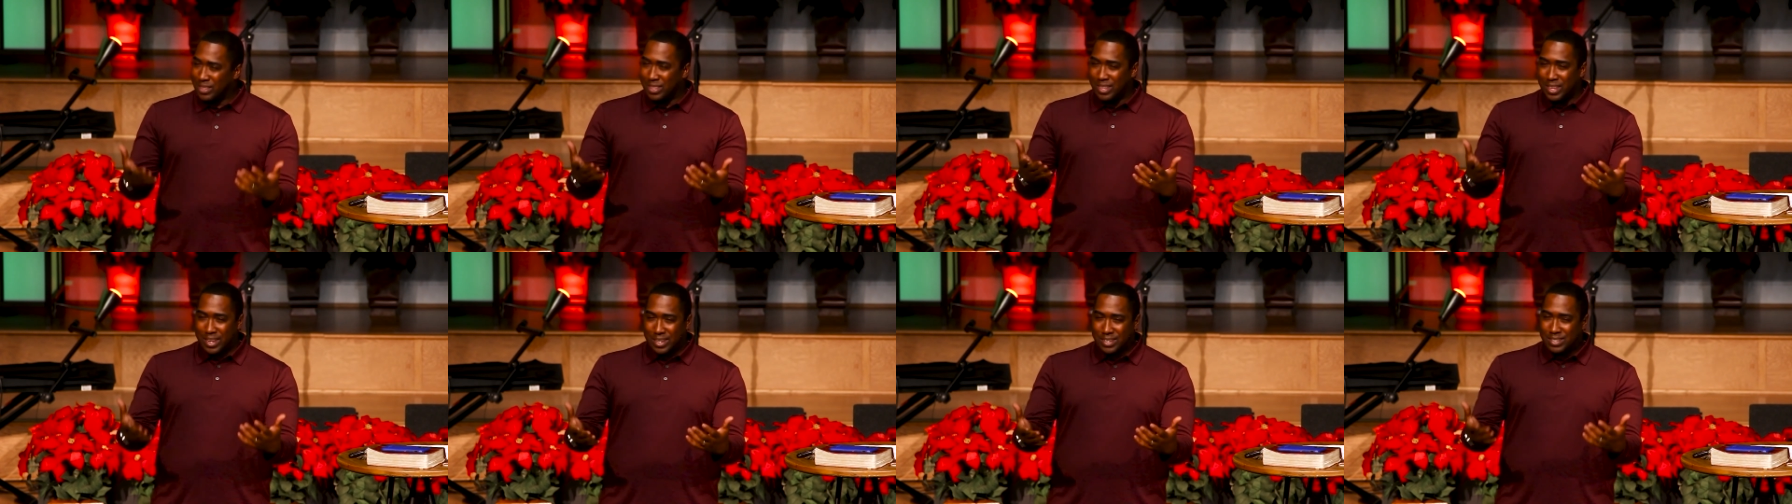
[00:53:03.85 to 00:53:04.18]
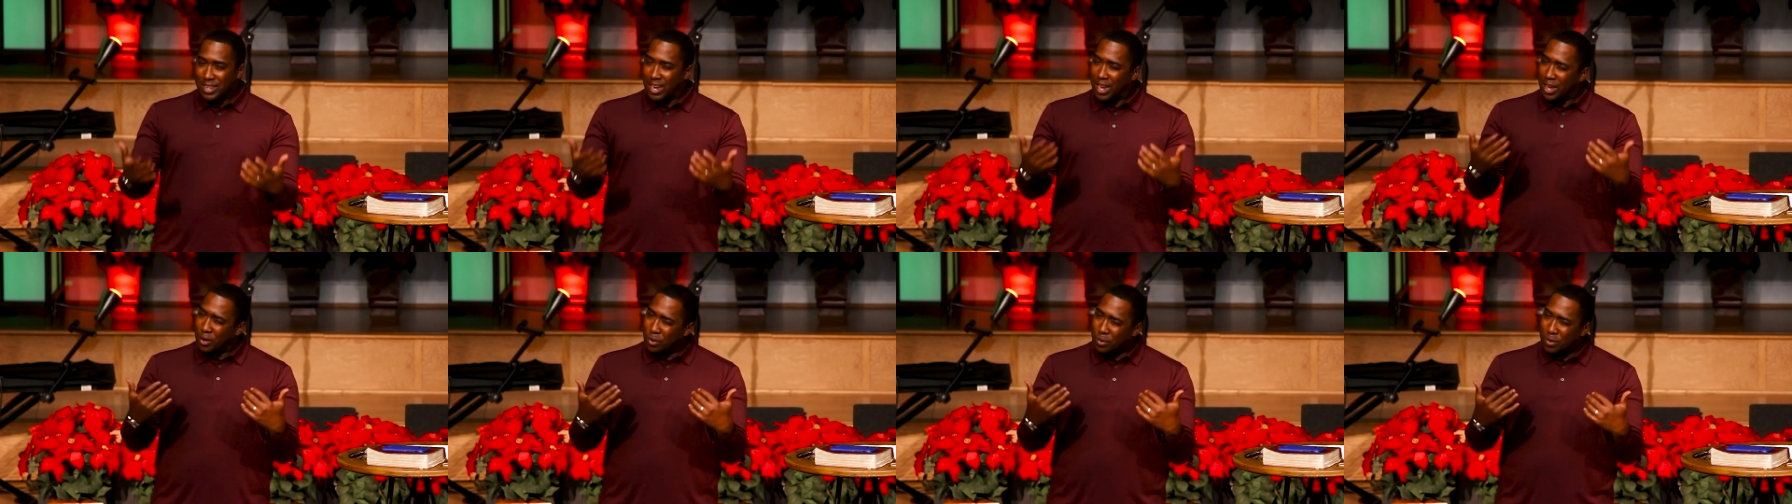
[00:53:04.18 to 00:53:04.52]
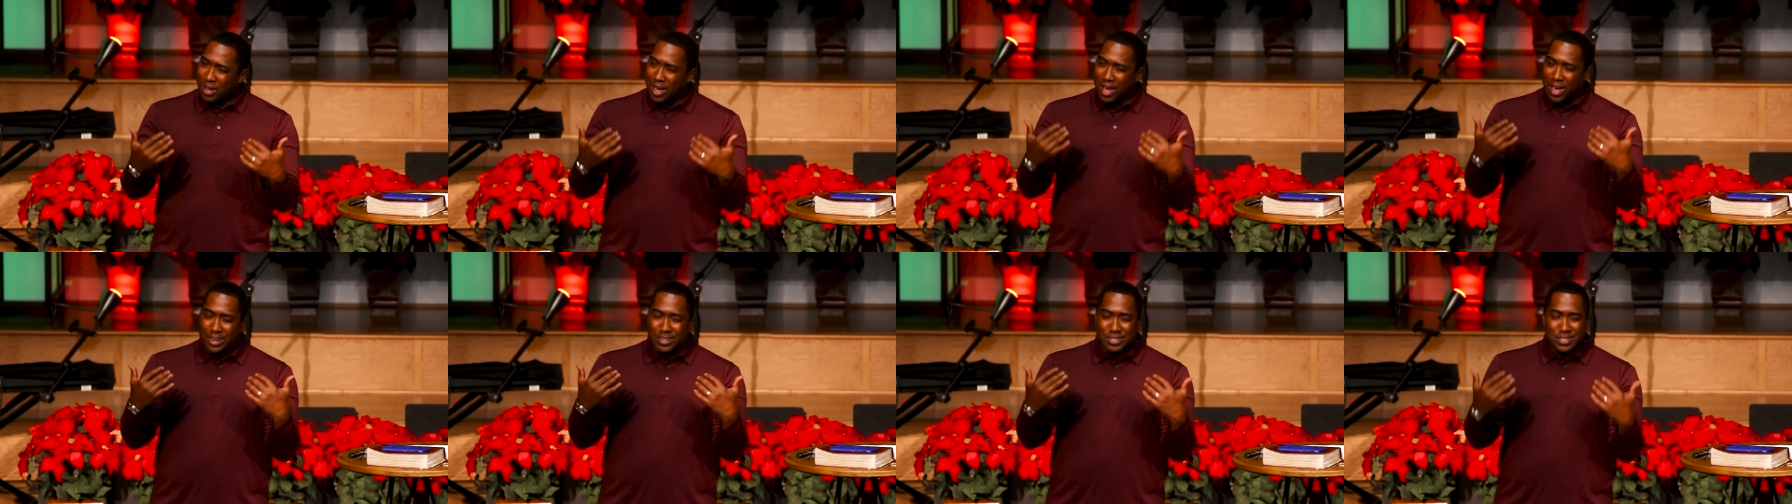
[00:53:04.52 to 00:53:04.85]
the things that I
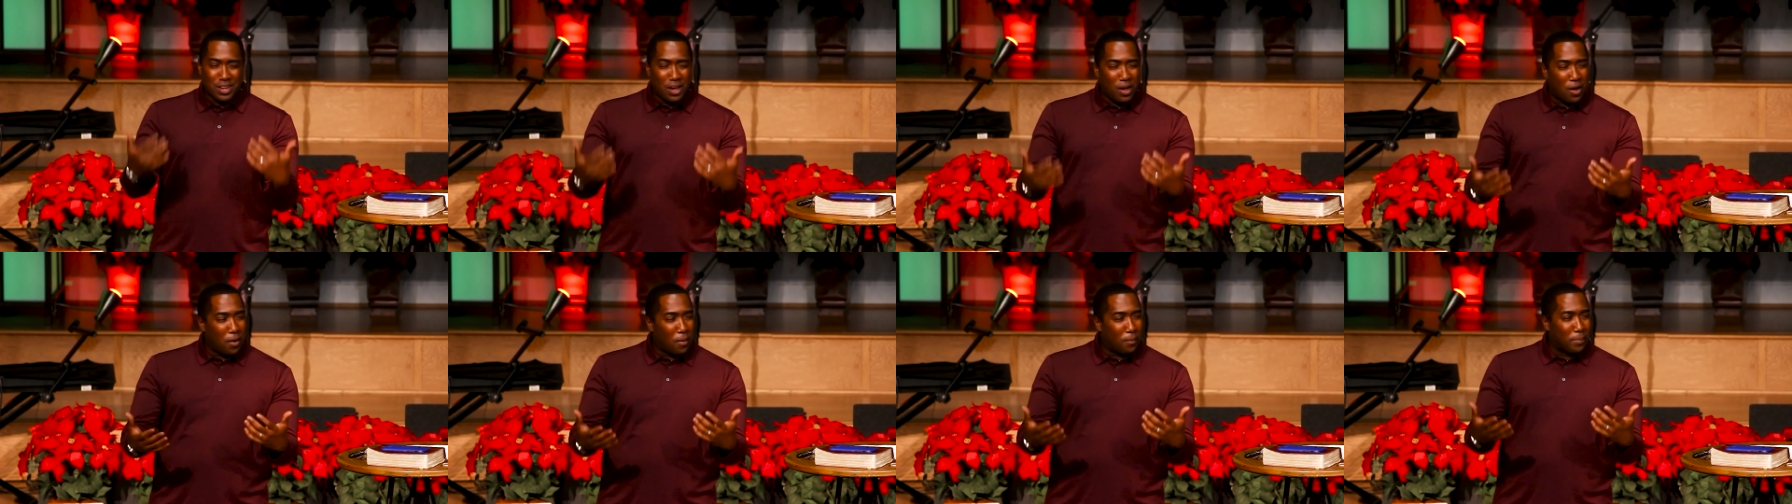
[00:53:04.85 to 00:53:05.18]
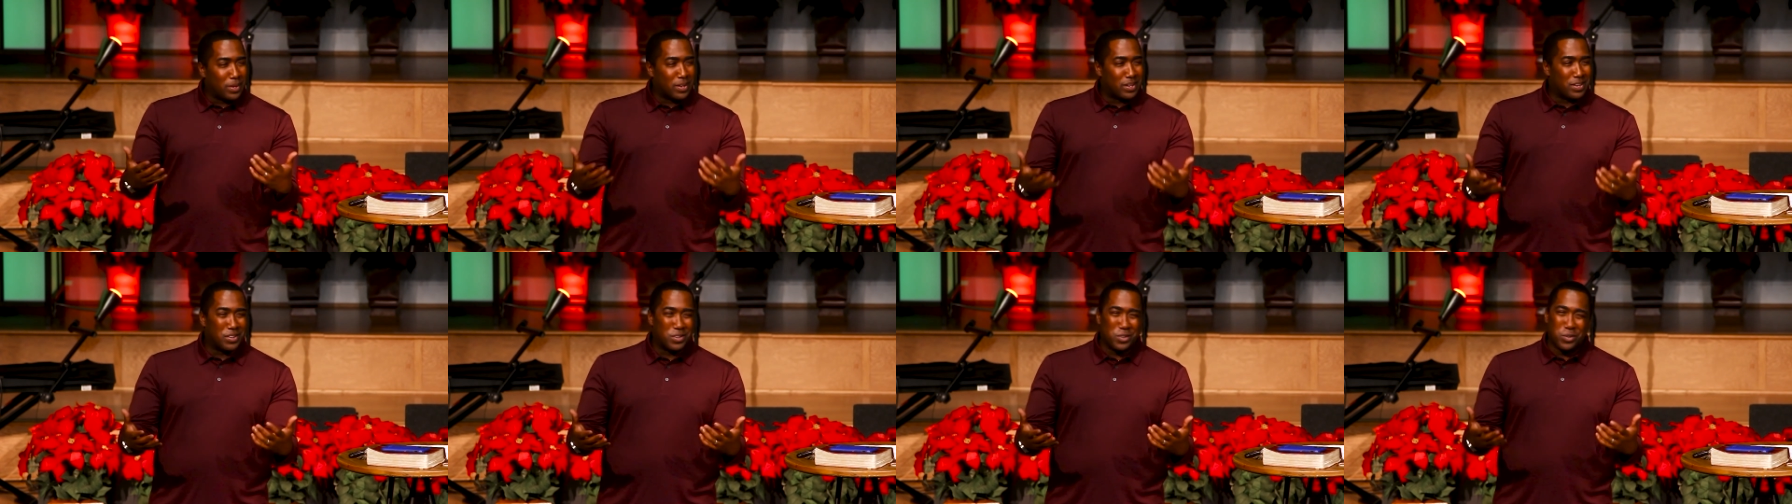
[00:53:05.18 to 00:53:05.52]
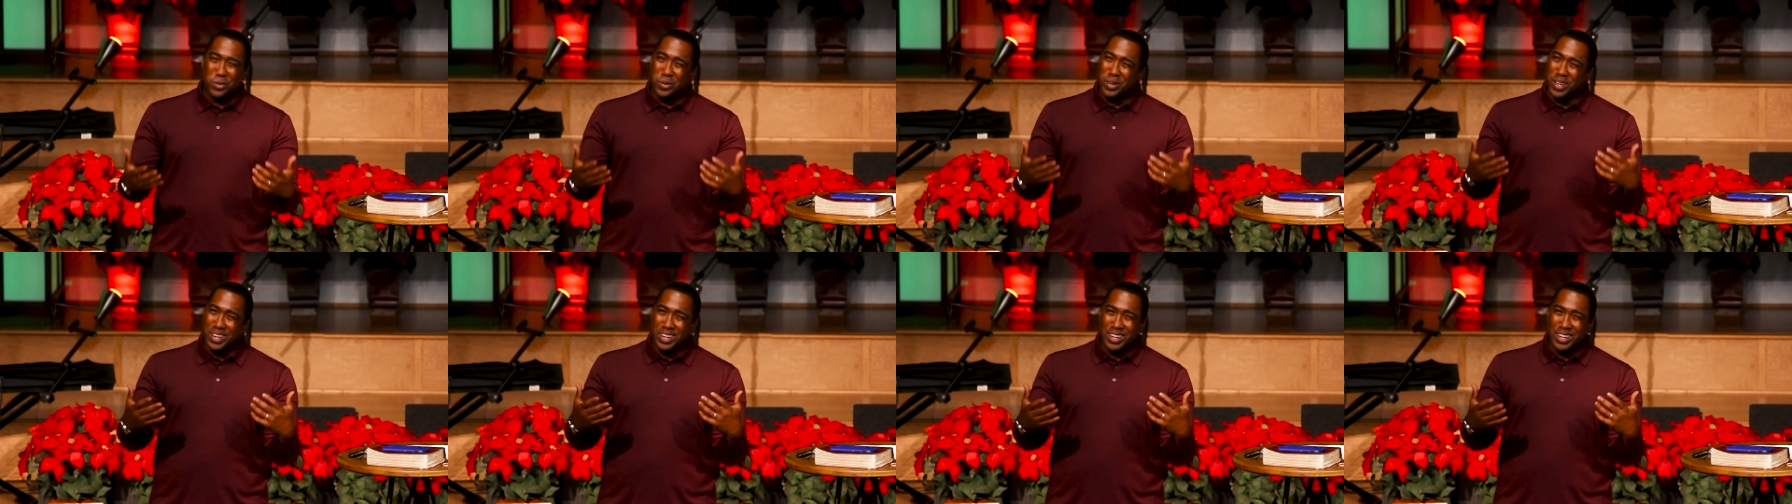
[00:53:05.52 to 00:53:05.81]
know God has called me to do.